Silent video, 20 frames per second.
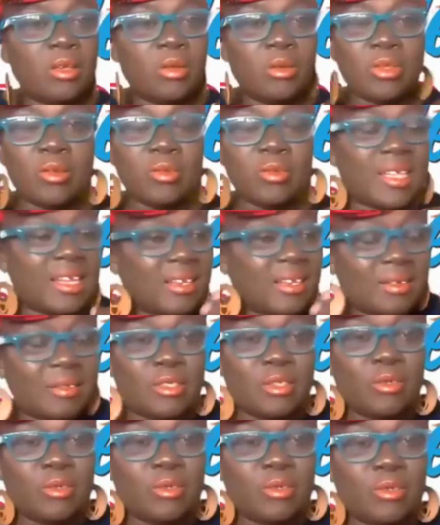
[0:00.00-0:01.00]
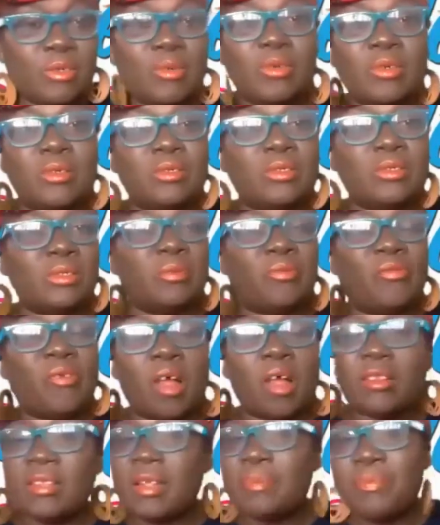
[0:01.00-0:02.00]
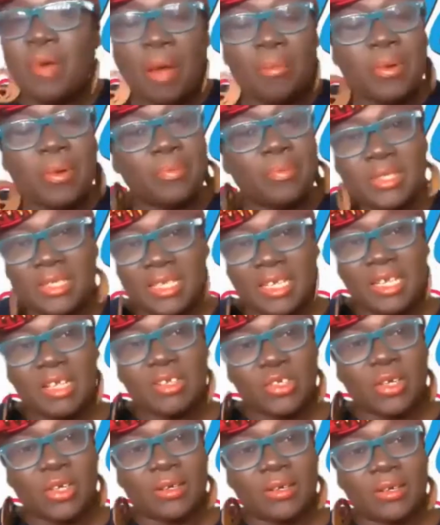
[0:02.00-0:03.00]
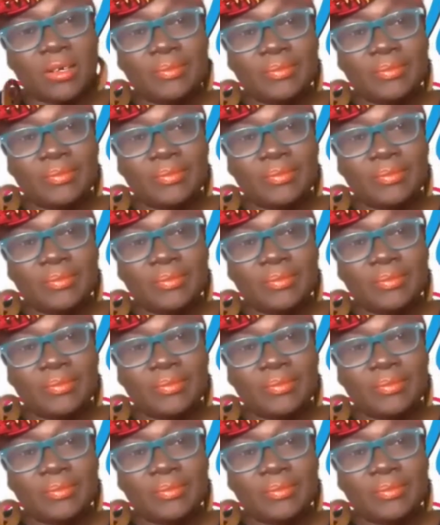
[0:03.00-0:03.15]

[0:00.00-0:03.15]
didn't follow the proper procedure.